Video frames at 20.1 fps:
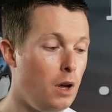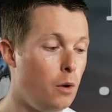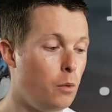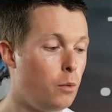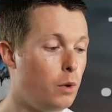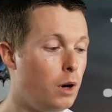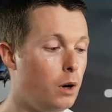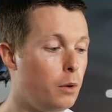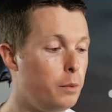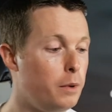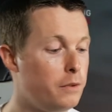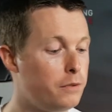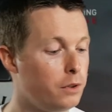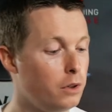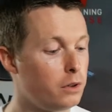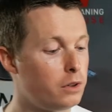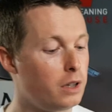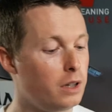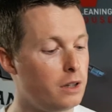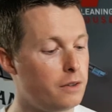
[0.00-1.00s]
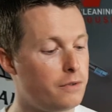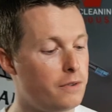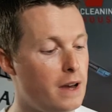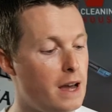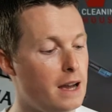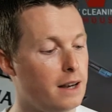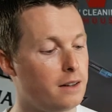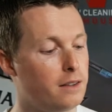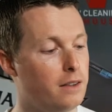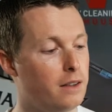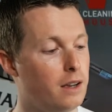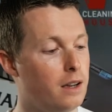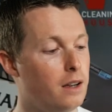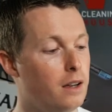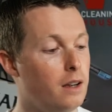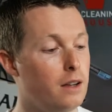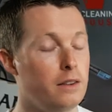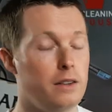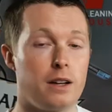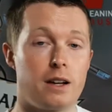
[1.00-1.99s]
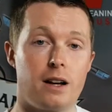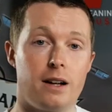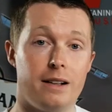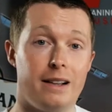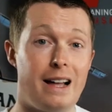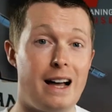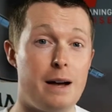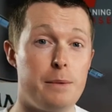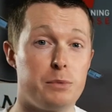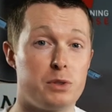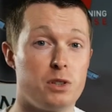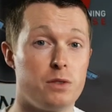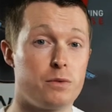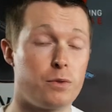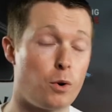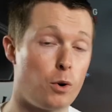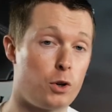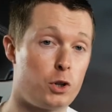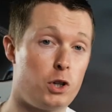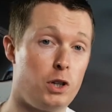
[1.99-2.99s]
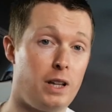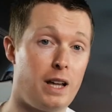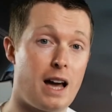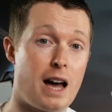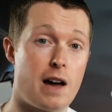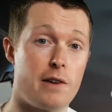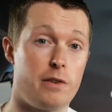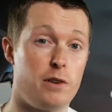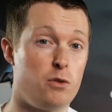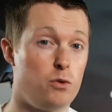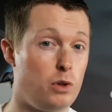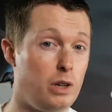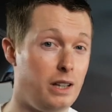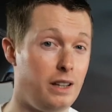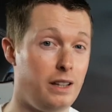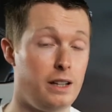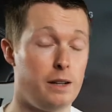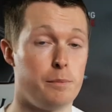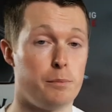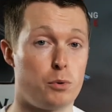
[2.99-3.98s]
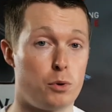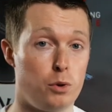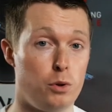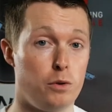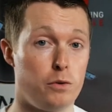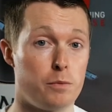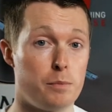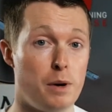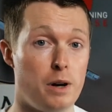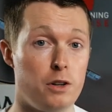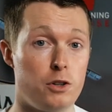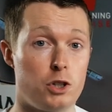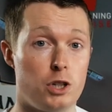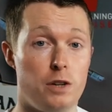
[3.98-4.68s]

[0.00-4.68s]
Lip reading: Well, we've looked at the fact that the clamps, unfortunately, haven't really improved much.